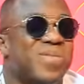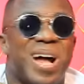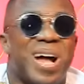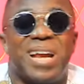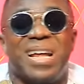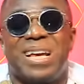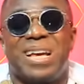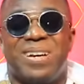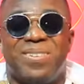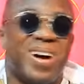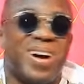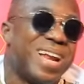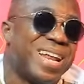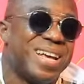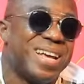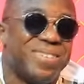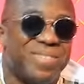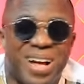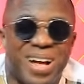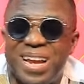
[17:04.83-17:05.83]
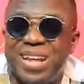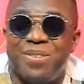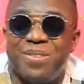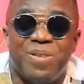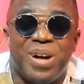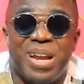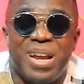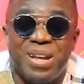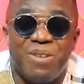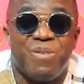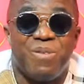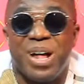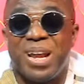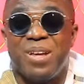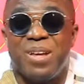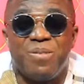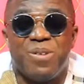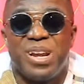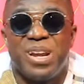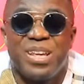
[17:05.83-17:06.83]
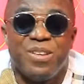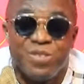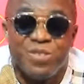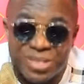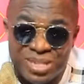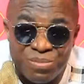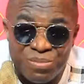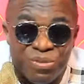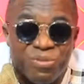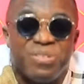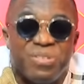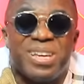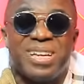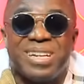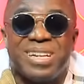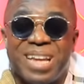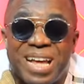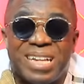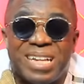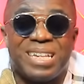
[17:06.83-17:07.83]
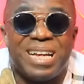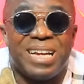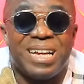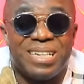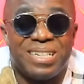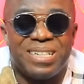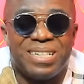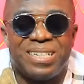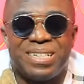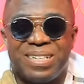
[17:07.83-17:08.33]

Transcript: Wale. You still be faking like that.